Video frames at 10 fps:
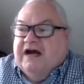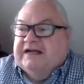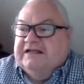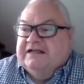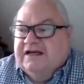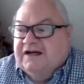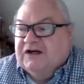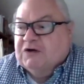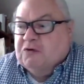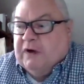They find
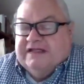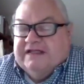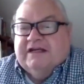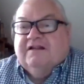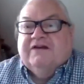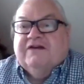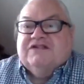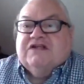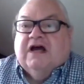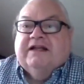a great deal of
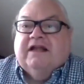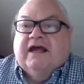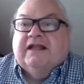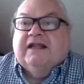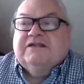insight, and